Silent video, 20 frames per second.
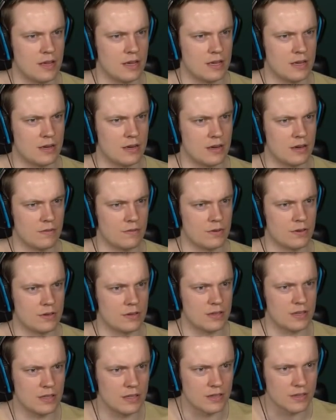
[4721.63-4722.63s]
I not even
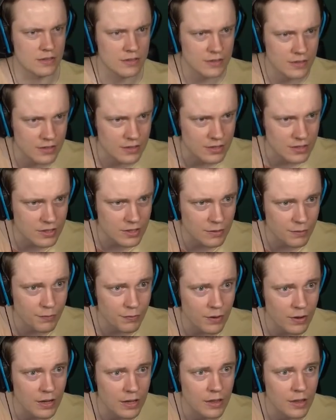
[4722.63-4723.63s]
see this. This is the
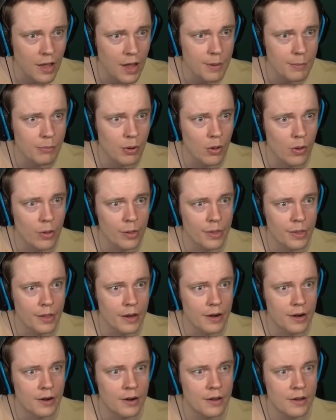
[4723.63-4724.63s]
fucking light ball in
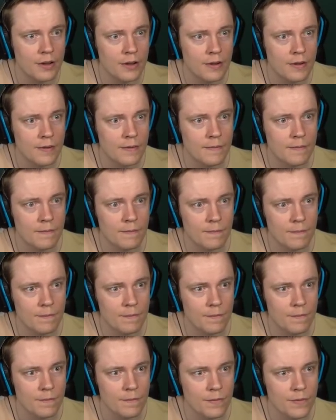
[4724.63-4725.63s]
there.
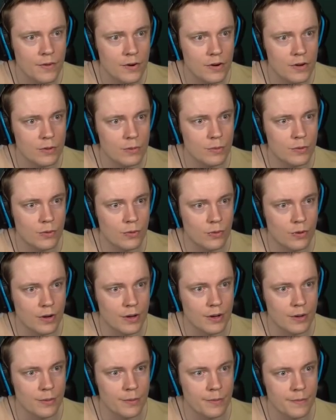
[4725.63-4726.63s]
Are you a Goryo?